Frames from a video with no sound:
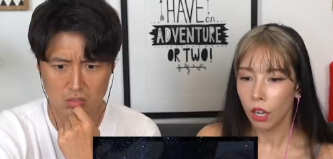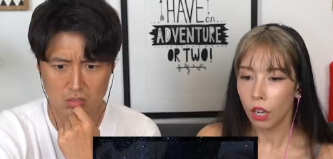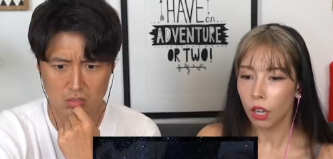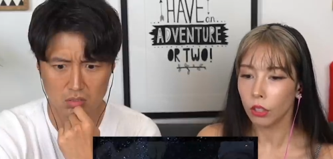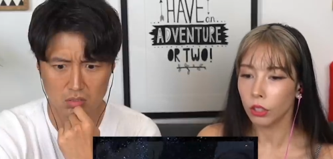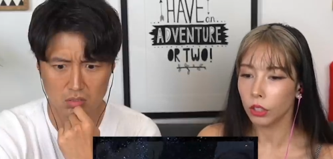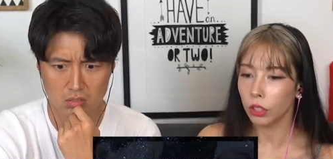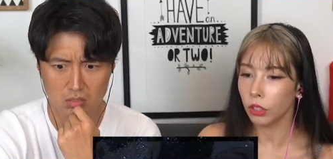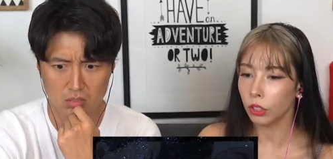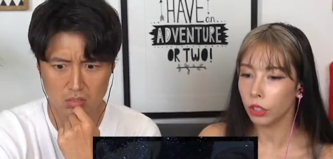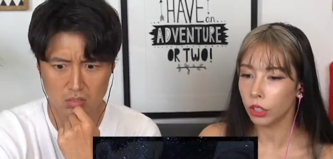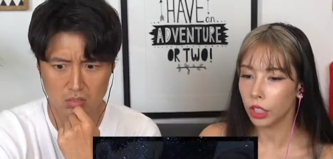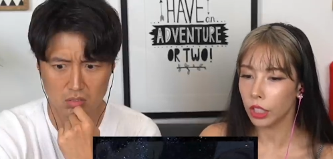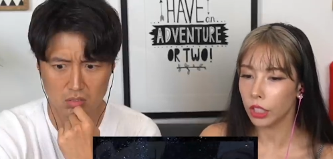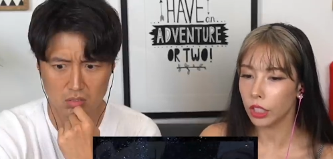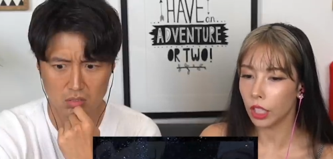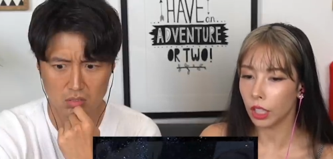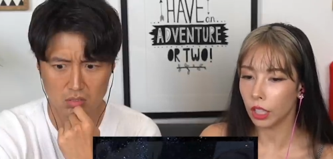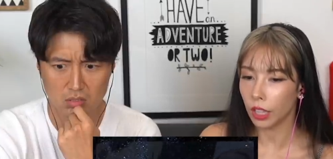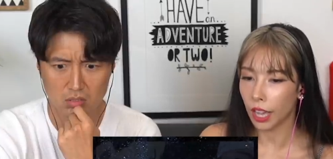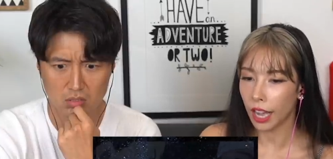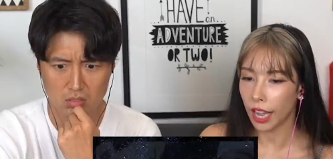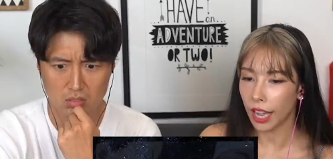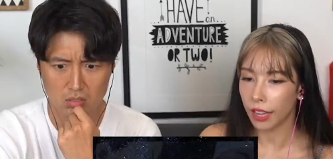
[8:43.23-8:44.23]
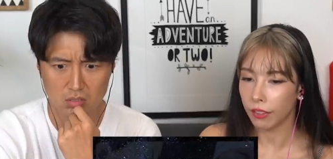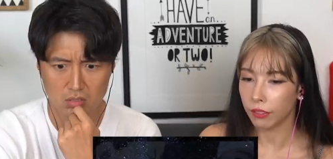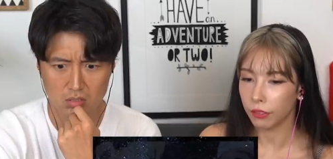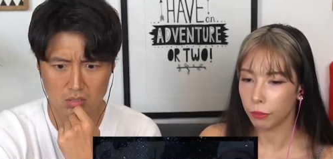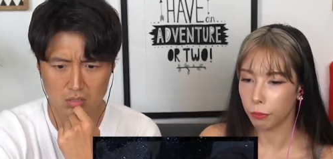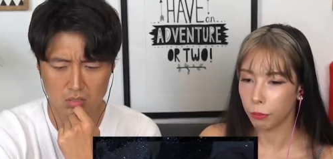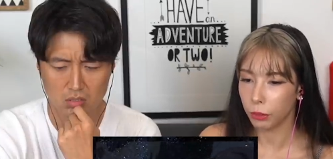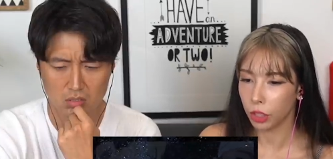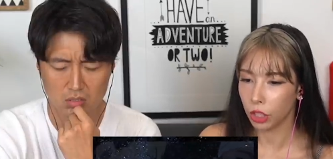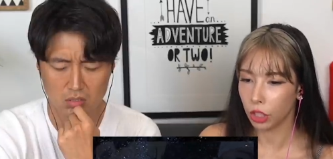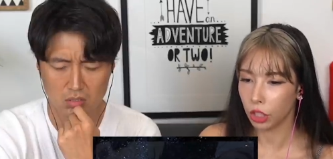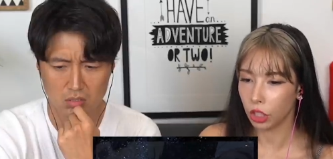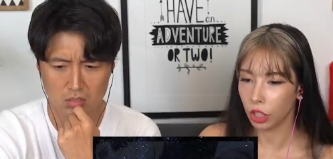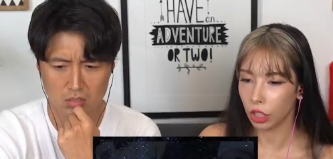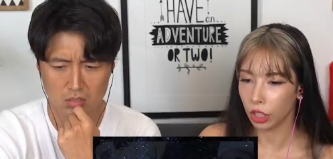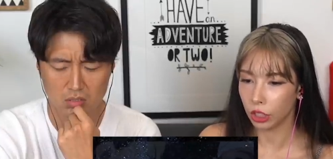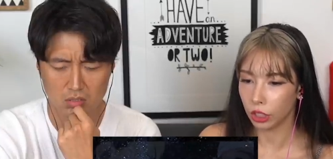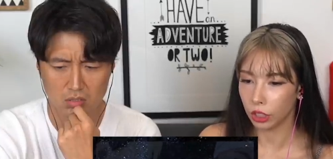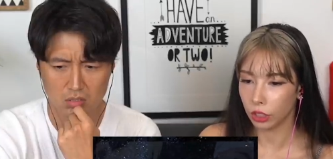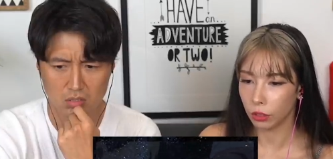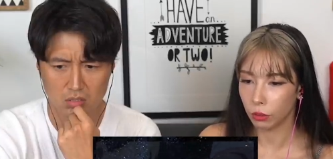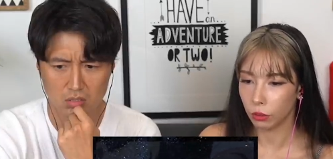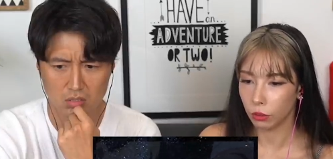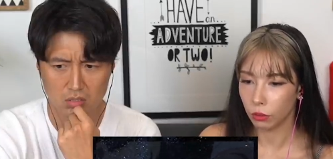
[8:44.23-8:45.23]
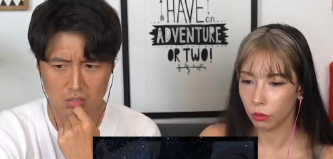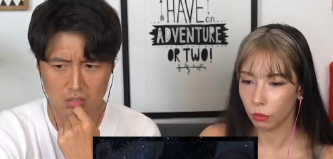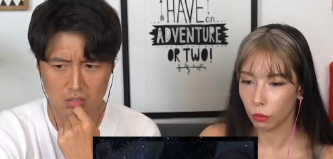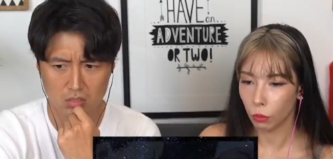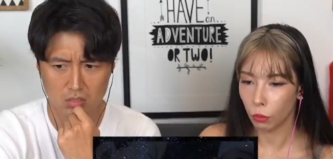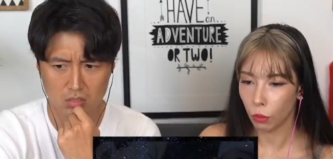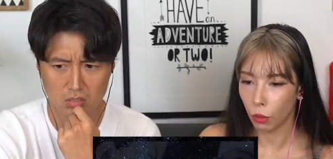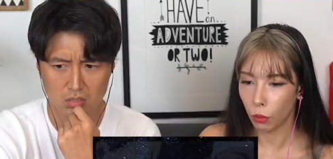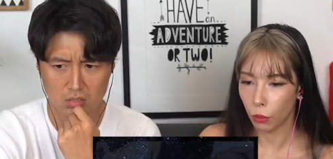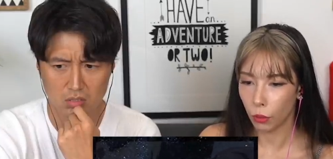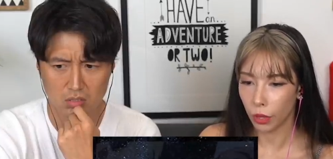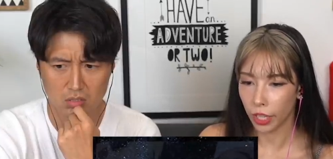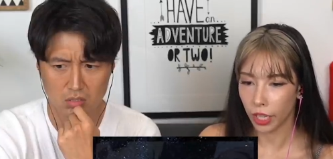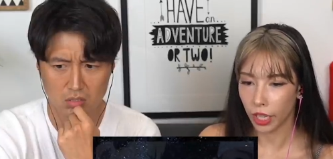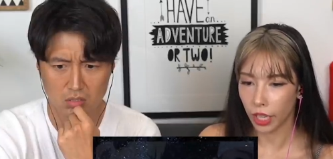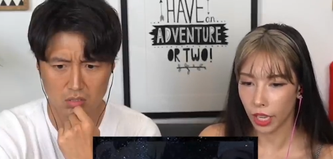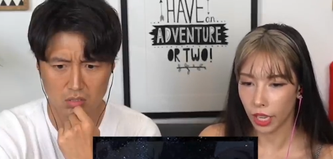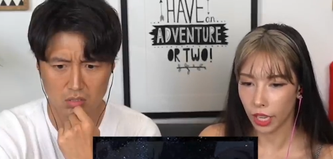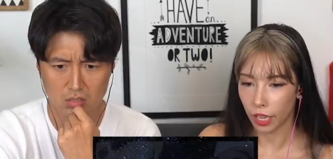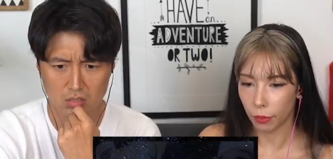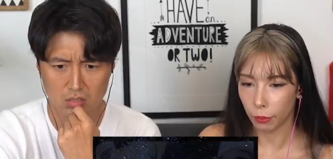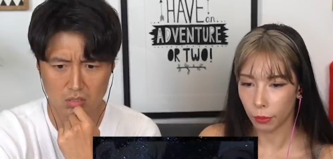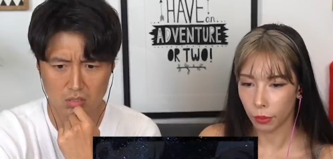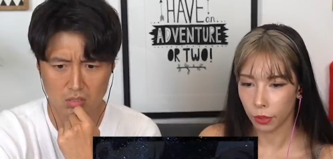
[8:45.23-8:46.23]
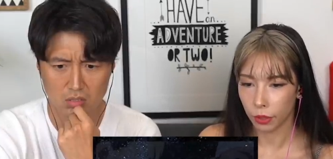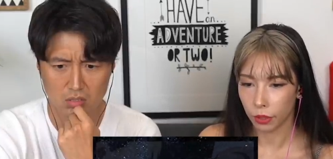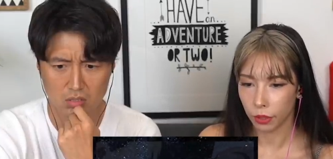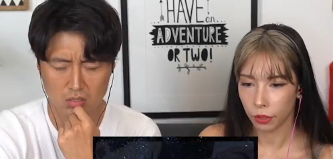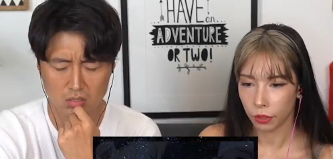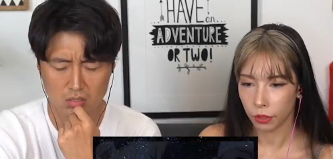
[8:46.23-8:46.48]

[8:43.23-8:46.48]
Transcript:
Speaker 1: Oh, so she's alive. She just won't wake up.